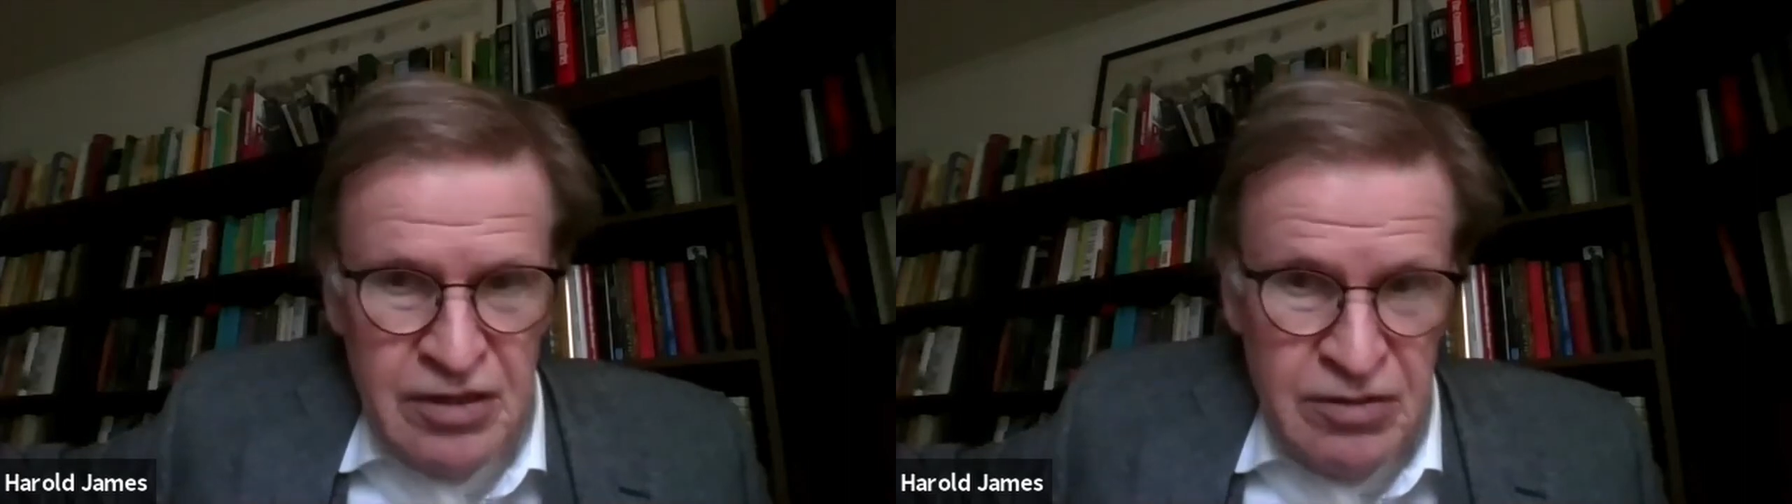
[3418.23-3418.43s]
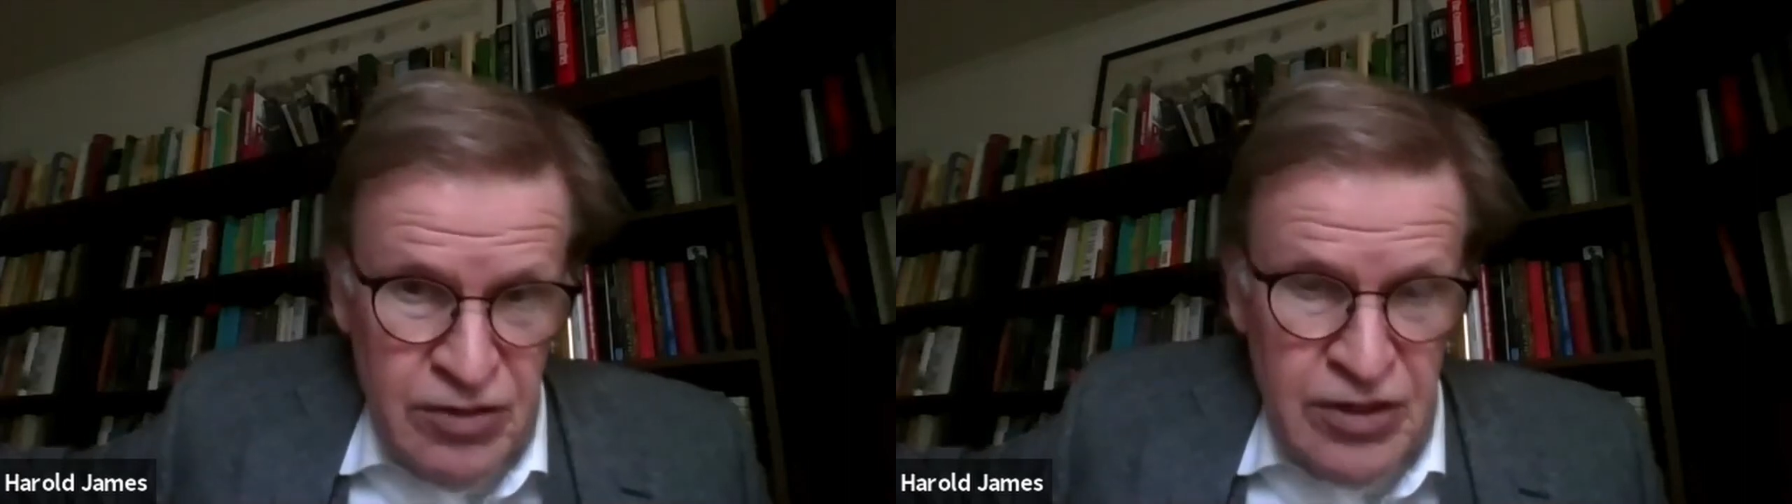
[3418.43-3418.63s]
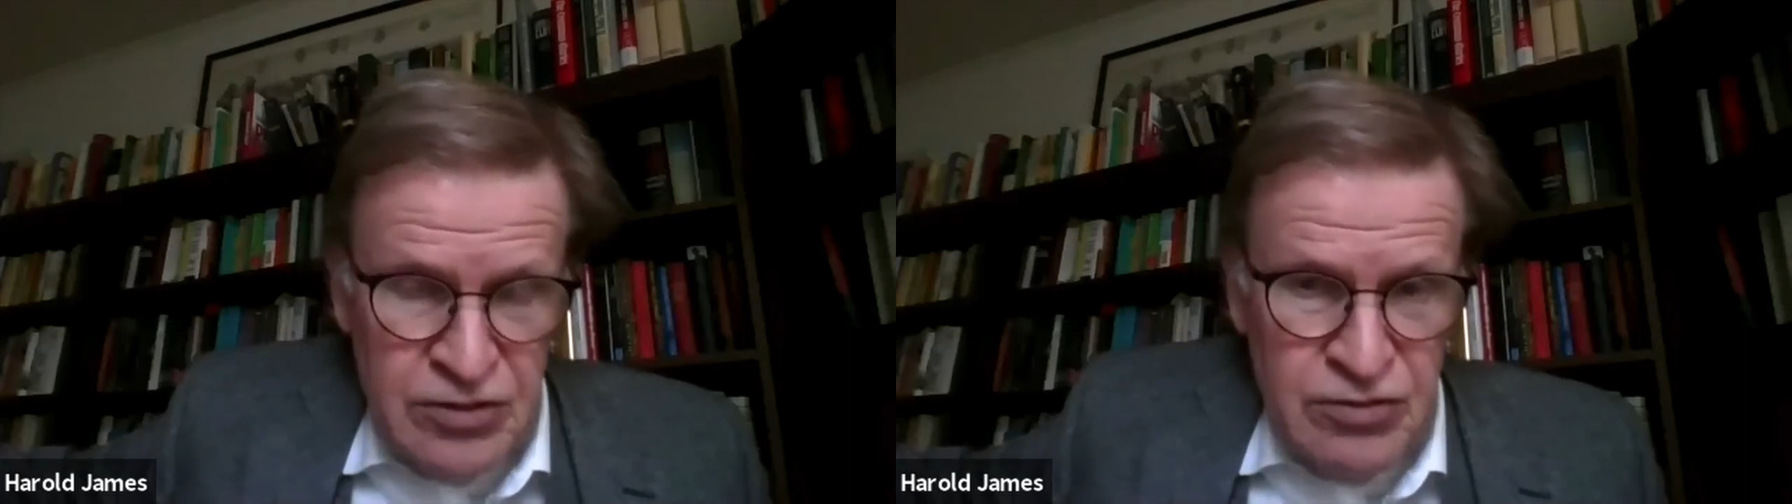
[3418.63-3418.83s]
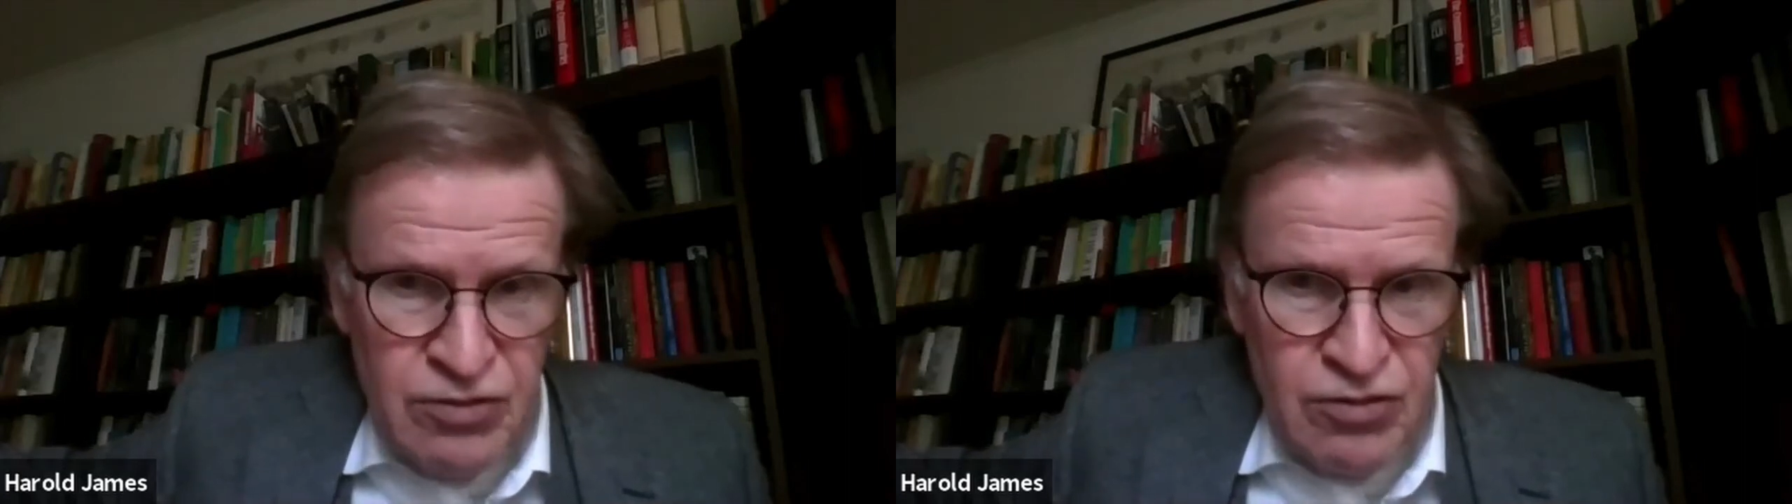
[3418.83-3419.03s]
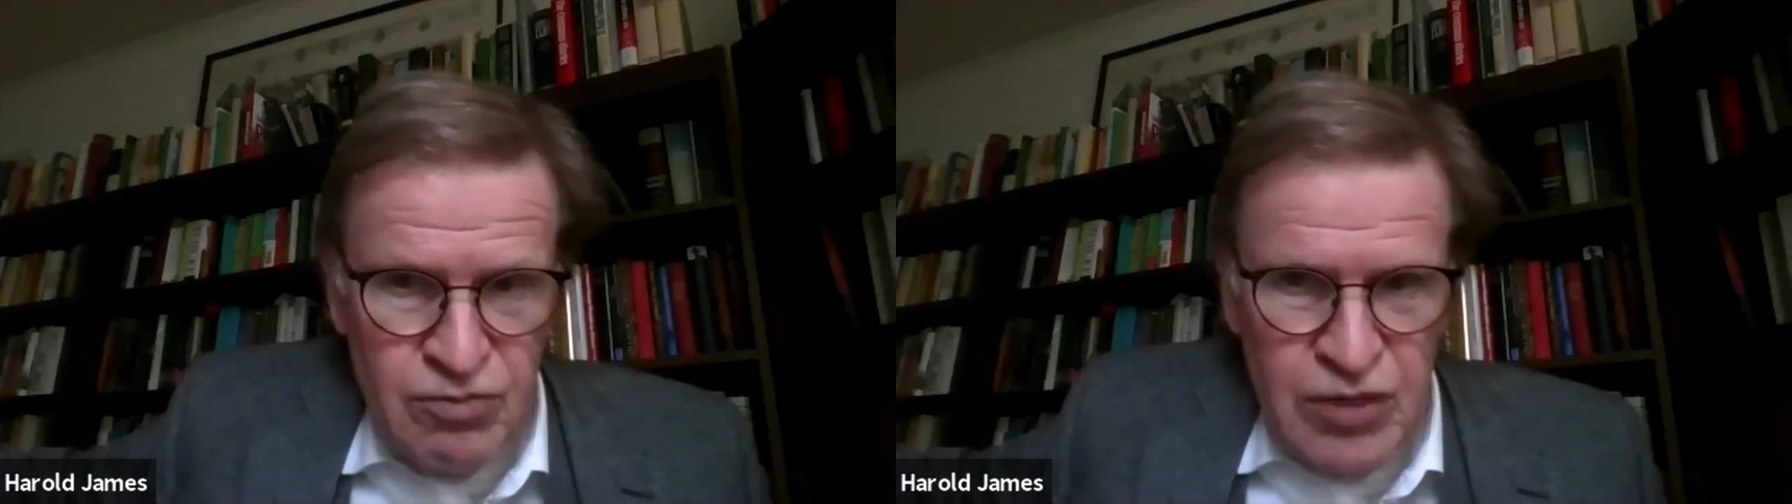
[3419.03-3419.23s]
really do
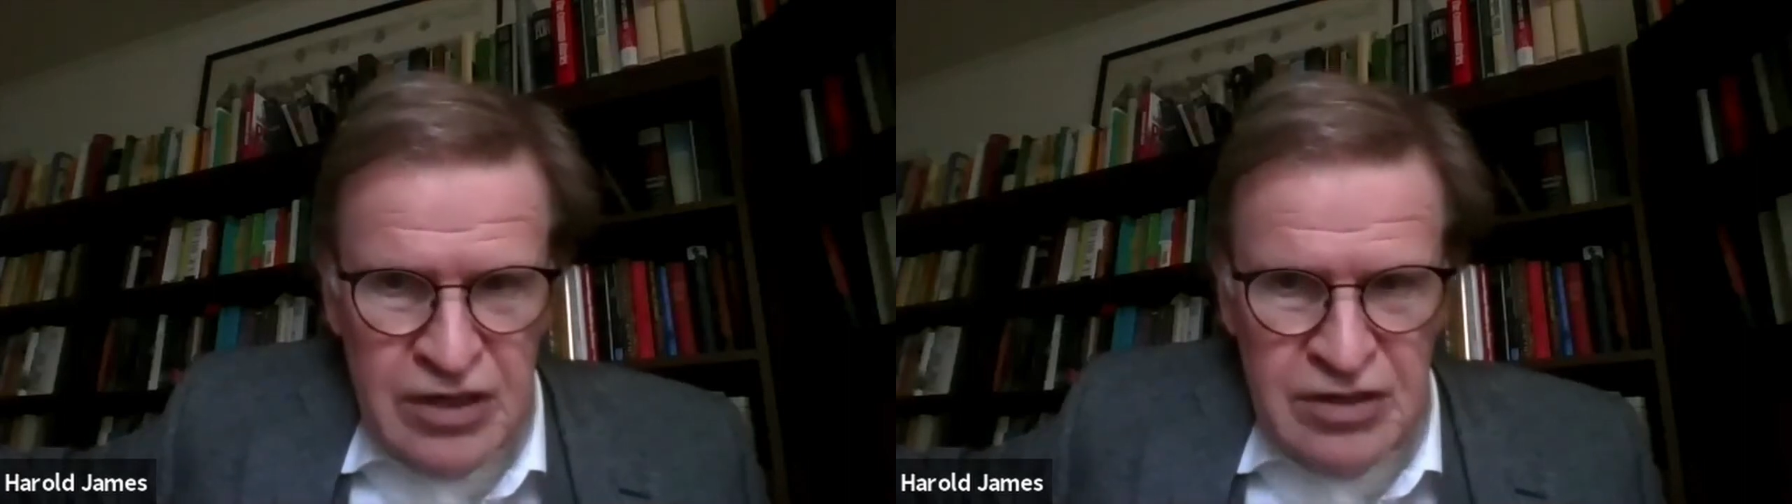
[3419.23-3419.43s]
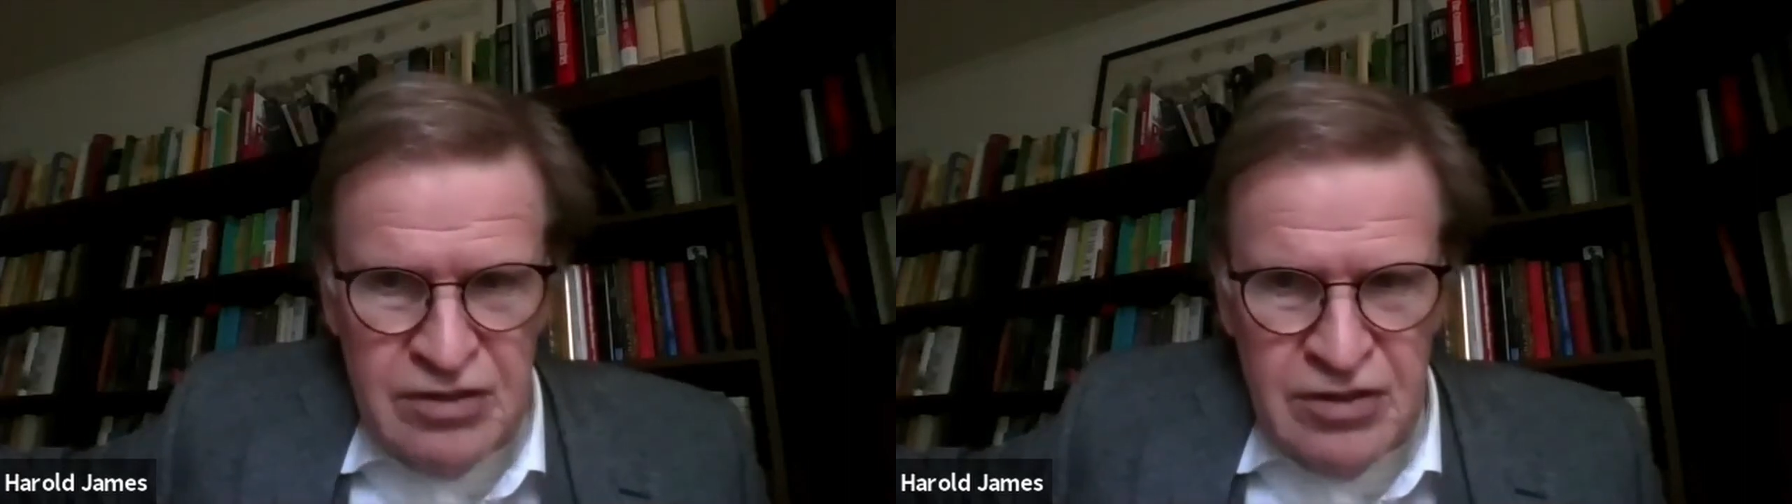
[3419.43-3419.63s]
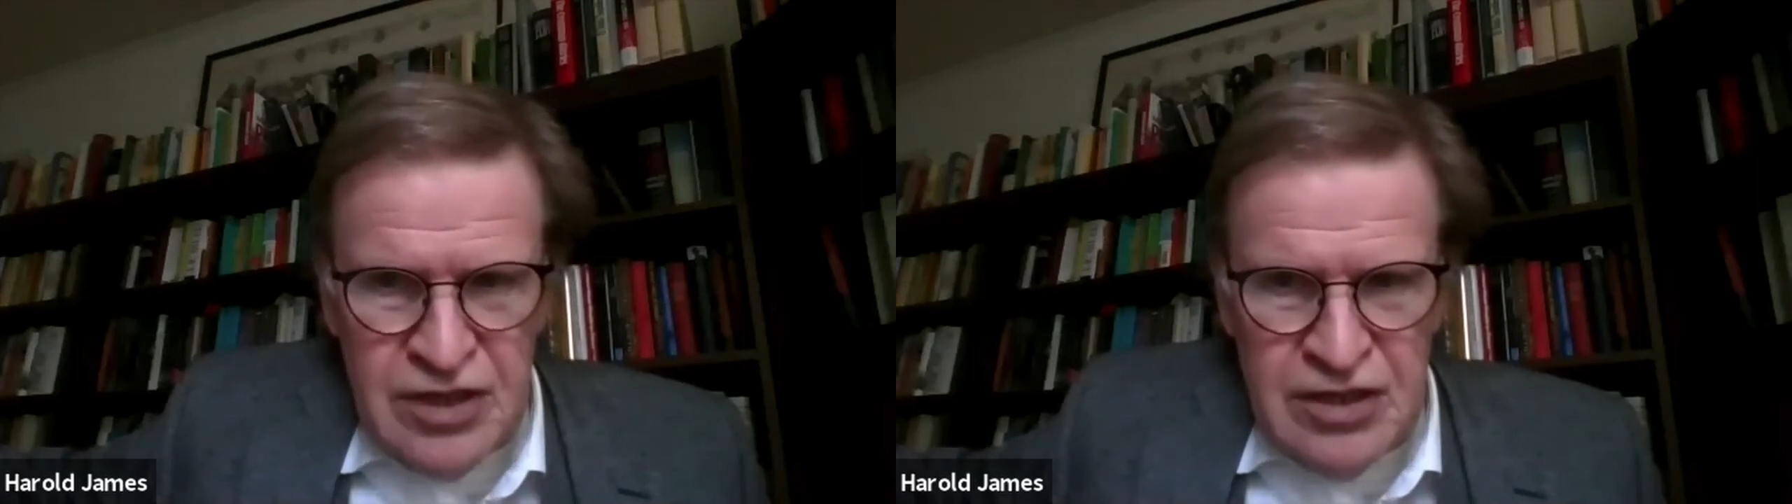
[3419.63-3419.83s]
look back to the